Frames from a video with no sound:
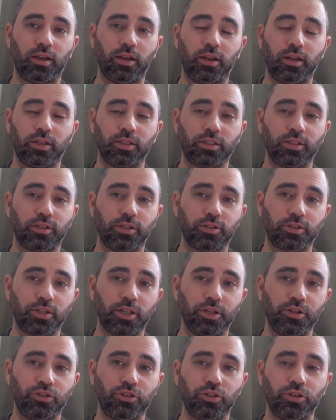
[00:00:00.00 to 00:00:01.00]
us in
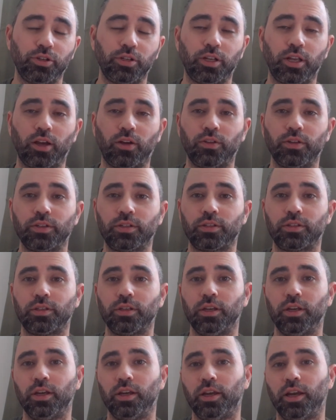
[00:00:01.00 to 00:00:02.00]
ascension, how this,
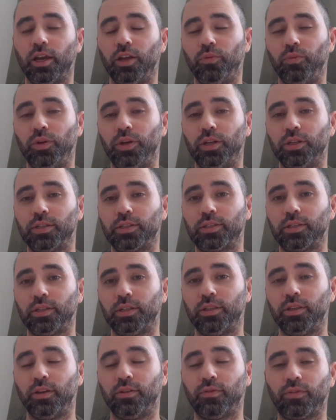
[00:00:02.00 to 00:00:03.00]
and we can see
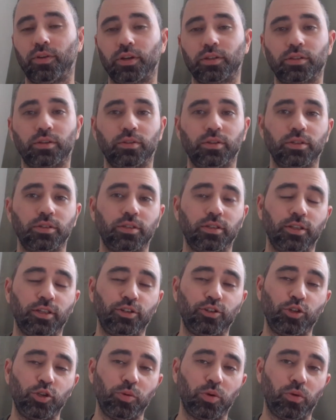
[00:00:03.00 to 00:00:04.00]
the effects of this in the
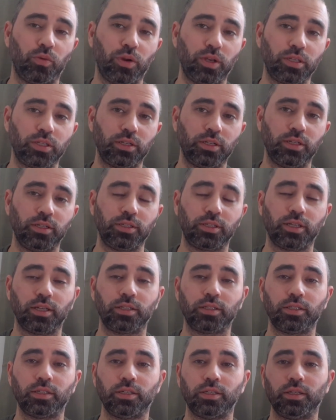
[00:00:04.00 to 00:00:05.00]
Human Resonance
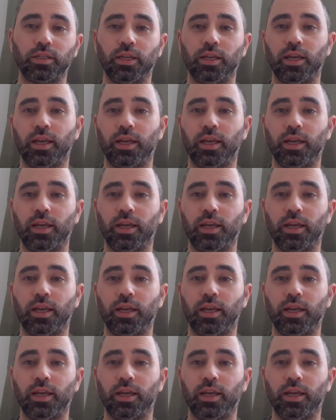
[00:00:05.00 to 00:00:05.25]
as it